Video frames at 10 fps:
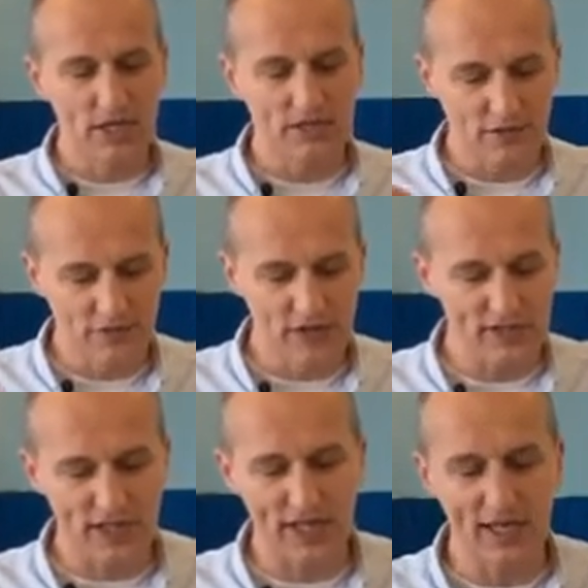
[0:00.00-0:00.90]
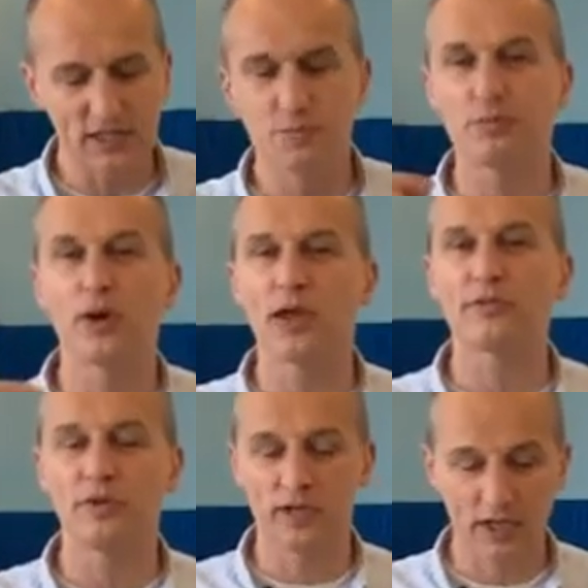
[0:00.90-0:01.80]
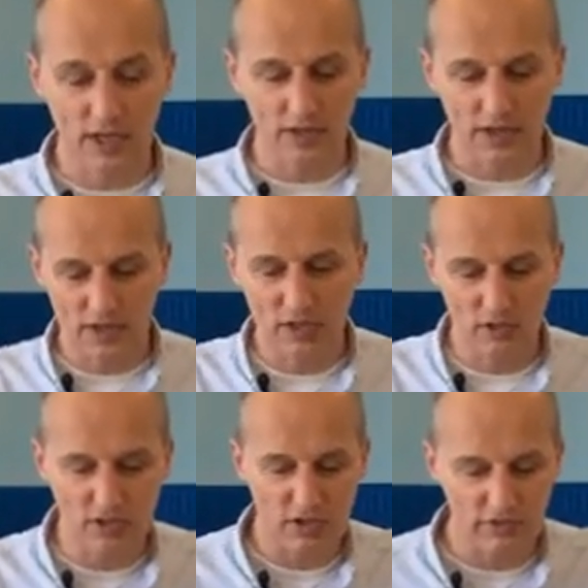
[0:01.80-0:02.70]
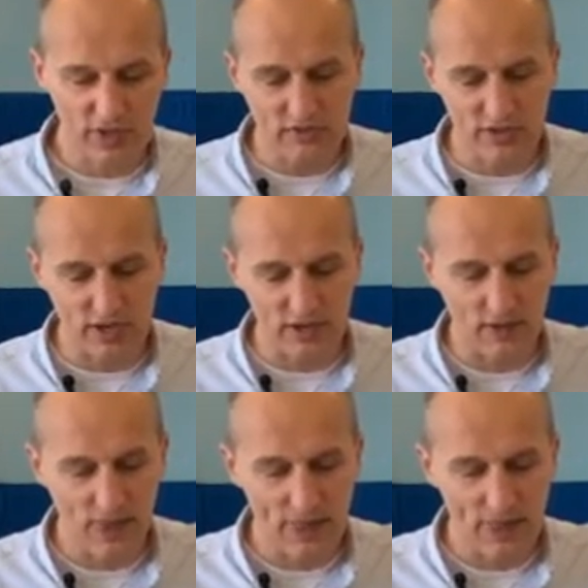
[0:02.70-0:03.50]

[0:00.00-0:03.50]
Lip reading: to visit his brethren, the children of Israel.